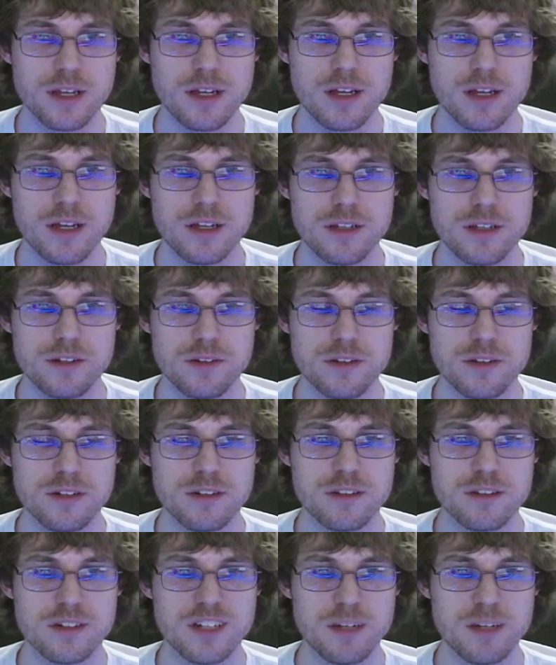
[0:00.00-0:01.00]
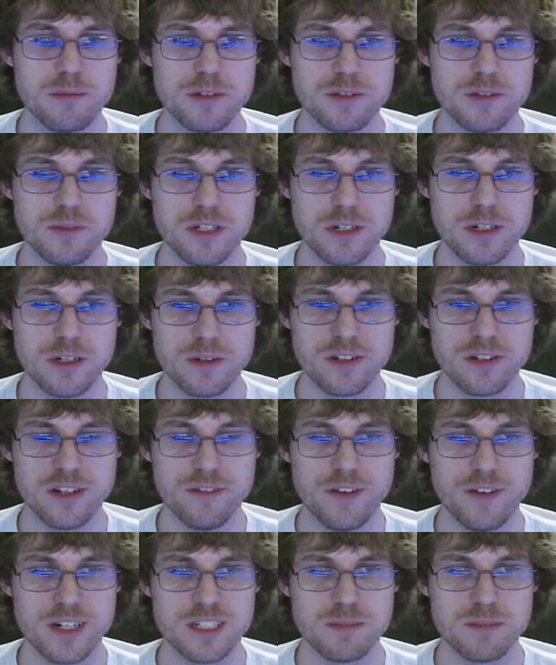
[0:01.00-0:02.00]
So this is the same as when you go into
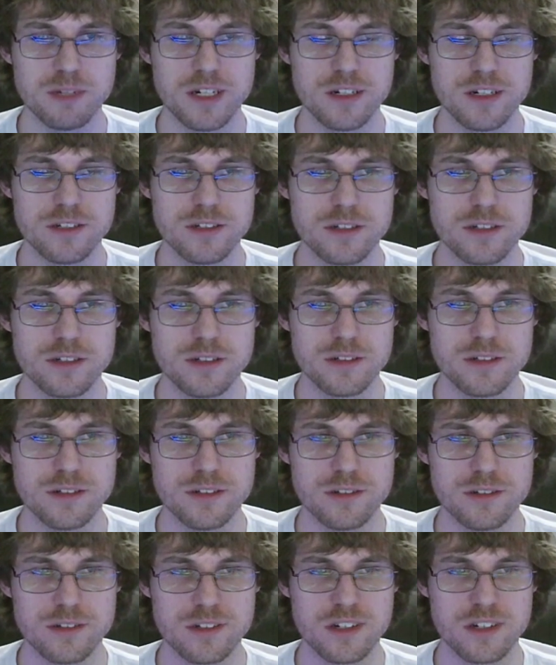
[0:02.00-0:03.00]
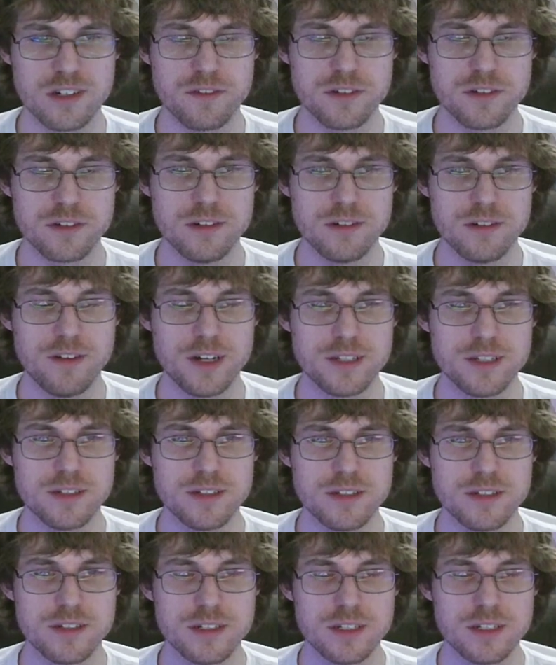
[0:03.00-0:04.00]
Device Manager, searching for new
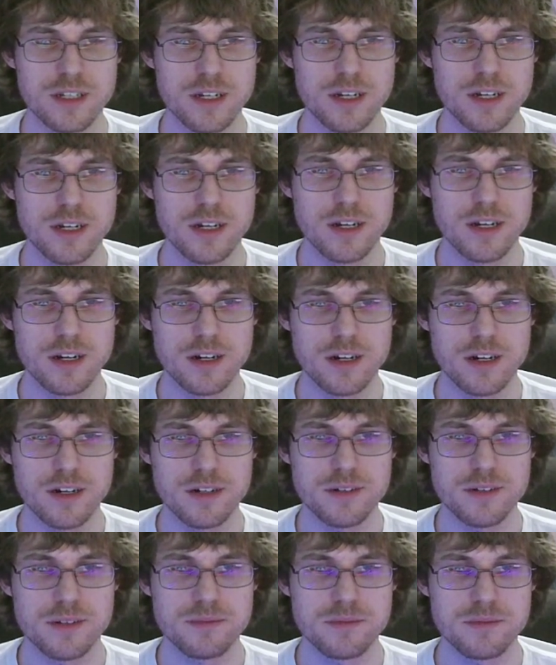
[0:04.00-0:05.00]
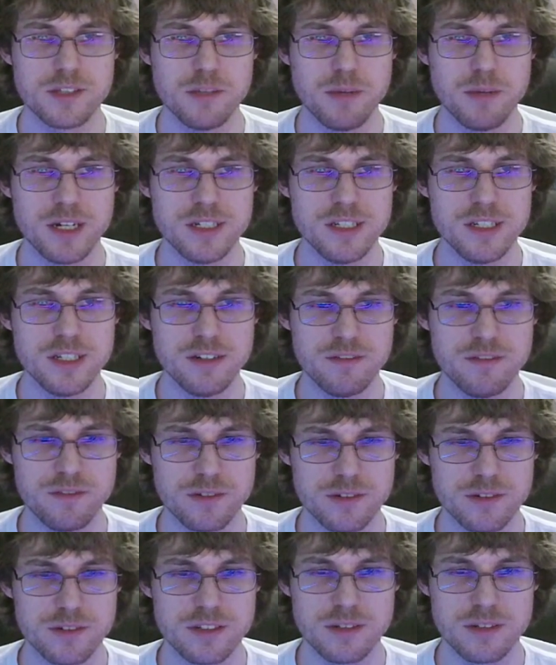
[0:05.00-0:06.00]
devices. You might need it
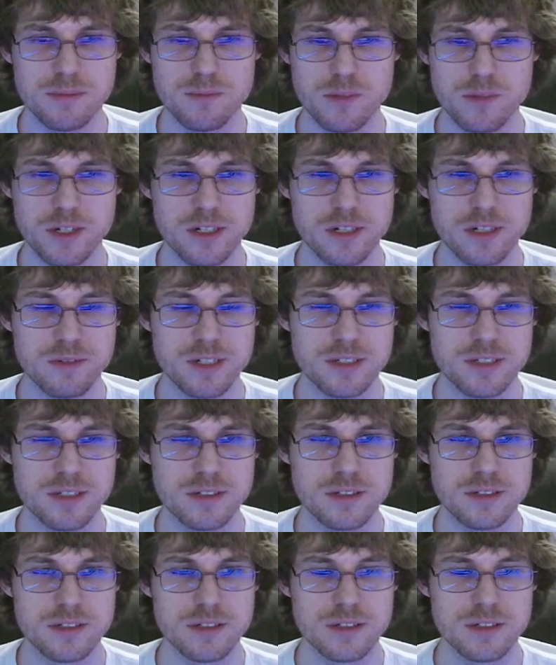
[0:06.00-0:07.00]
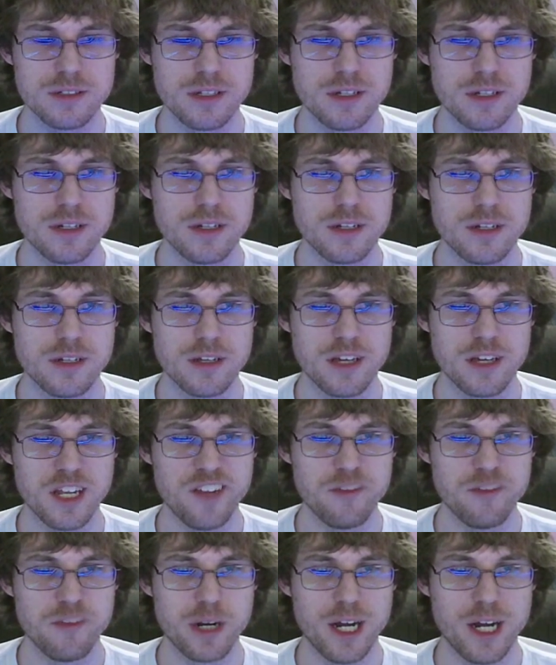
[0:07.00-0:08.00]
for some weird reasons. You'd
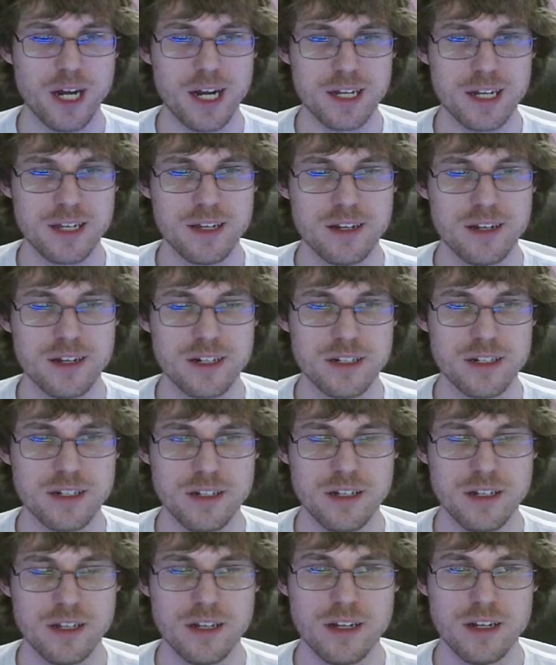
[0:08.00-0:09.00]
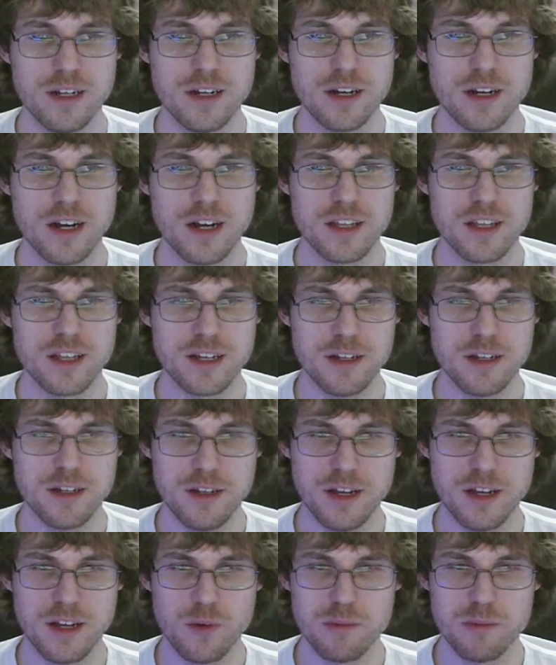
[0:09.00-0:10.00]
even put a hotkey on it. I think
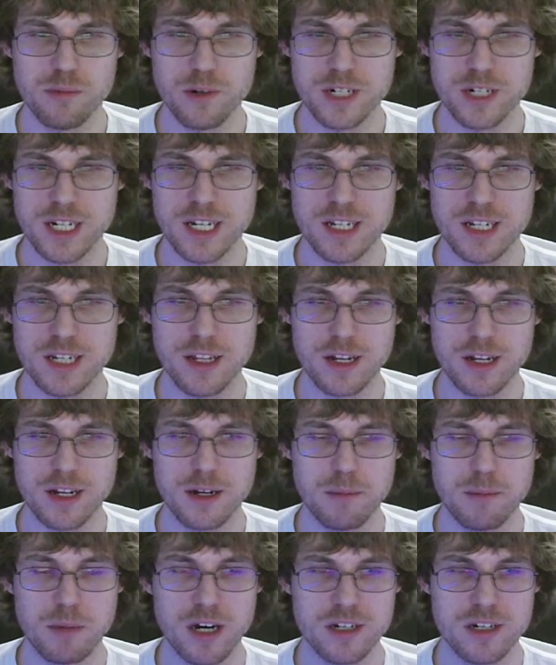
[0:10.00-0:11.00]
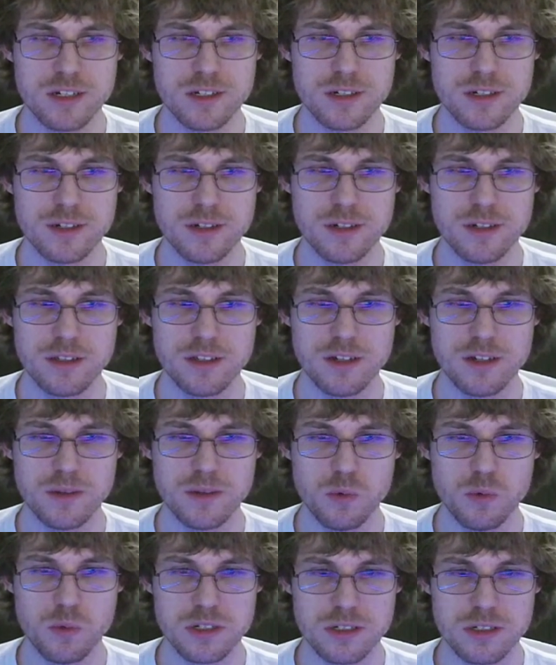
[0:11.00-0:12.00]
at one point I had like a monitor that
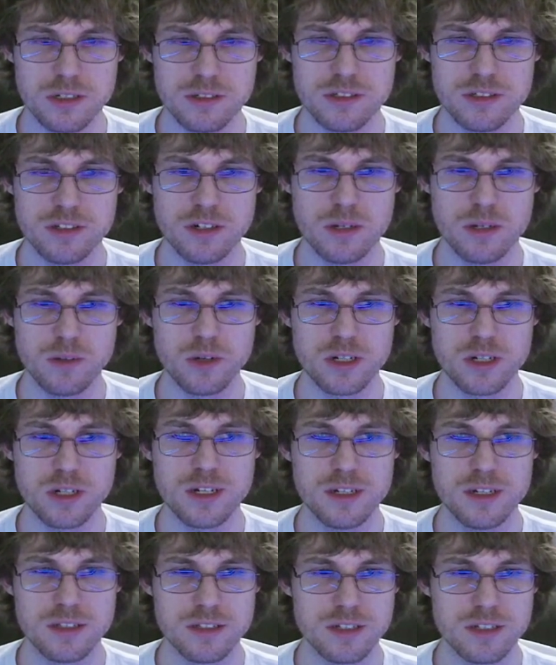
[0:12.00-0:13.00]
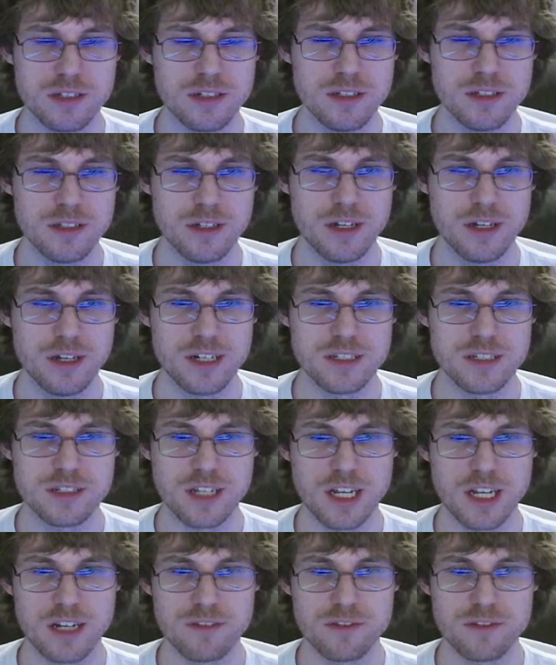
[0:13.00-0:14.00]
wouldn't start working until I
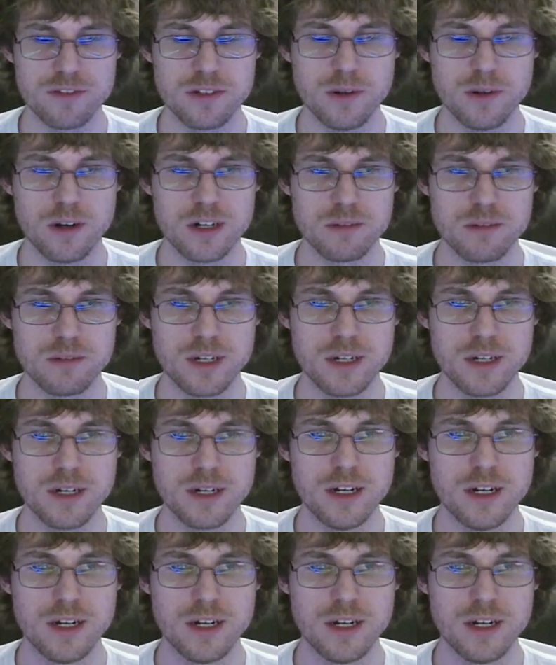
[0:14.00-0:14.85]
scanned for new hardware.